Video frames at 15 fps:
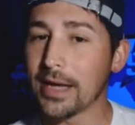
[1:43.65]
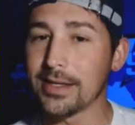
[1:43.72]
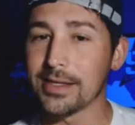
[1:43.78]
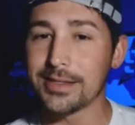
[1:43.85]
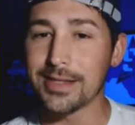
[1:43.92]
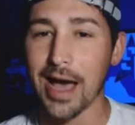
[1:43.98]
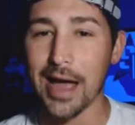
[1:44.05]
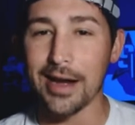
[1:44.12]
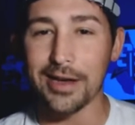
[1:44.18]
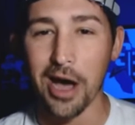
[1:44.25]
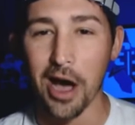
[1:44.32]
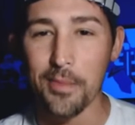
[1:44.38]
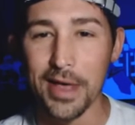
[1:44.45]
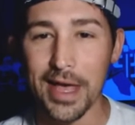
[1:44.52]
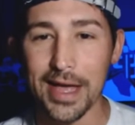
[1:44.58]
this guy to
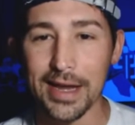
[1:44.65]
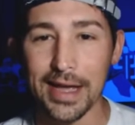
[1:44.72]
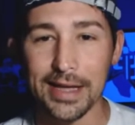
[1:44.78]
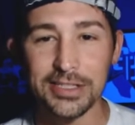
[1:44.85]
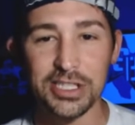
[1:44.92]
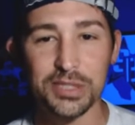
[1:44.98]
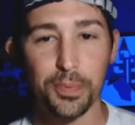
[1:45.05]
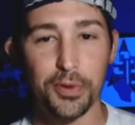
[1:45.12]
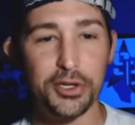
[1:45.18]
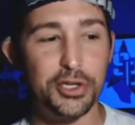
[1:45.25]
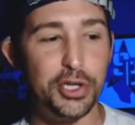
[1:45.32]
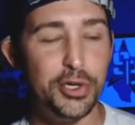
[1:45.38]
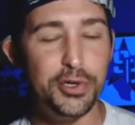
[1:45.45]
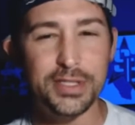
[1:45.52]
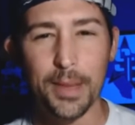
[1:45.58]
come in and just
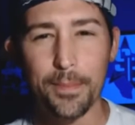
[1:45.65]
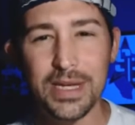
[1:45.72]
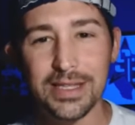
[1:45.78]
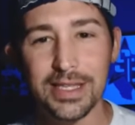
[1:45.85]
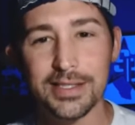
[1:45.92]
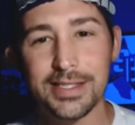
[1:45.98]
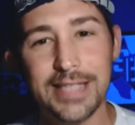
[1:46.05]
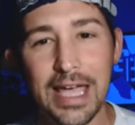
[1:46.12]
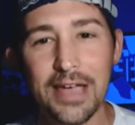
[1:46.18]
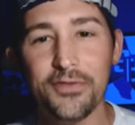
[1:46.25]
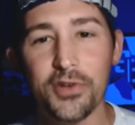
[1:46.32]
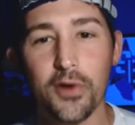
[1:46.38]
produce and be the savior